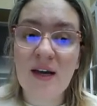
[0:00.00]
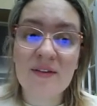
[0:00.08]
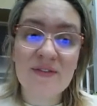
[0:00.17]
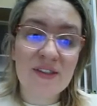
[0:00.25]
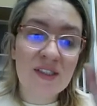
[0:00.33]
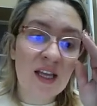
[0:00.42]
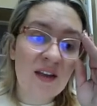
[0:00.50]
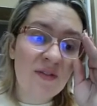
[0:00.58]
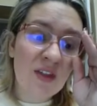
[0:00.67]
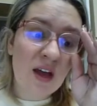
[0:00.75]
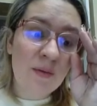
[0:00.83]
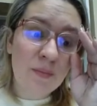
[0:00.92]
I've
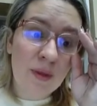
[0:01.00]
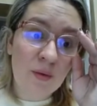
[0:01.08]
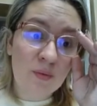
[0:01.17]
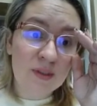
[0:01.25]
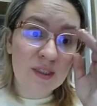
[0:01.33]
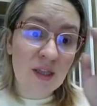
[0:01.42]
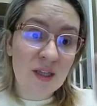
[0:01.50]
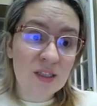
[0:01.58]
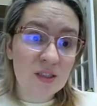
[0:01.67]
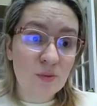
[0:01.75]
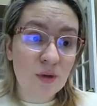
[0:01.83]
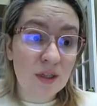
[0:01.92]
saved them. It was
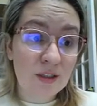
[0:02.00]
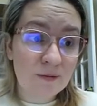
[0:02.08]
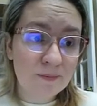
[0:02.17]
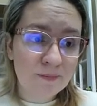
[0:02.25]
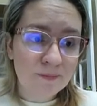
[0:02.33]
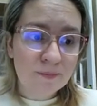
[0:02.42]
this one,